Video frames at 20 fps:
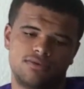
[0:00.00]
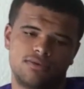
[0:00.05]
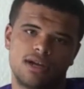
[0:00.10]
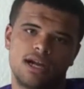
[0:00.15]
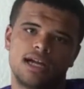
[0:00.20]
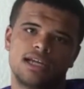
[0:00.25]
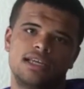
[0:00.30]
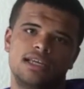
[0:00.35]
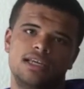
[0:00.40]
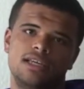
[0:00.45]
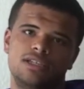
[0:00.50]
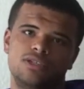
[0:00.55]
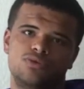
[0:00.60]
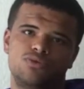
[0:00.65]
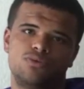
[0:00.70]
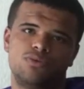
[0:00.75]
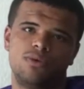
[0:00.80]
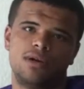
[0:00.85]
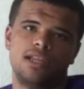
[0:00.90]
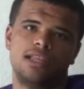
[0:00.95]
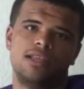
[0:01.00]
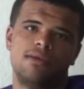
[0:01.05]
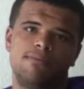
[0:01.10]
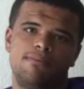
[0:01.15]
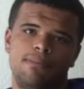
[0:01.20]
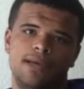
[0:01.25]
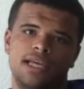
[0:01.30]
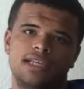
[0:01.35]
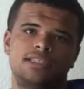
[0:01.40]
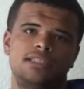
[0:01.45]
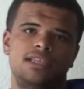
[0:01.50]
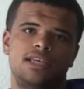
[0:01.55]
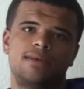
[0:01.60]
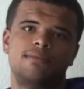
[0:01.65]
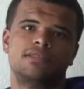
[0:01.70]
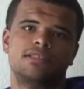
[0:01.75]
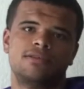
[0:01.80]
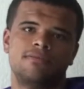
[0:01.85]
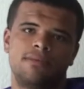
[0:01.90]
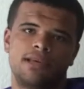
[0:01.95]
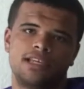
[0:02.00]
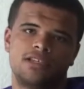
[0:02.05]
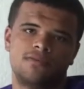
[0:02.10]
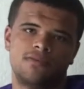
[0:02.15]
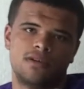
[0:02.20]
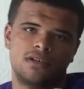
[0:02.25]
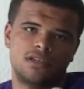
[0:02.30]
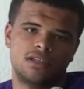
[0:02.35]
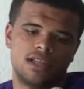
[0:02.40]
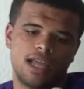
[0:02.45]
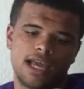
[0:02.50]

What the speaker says: Rockies were one of the best teams in baseball.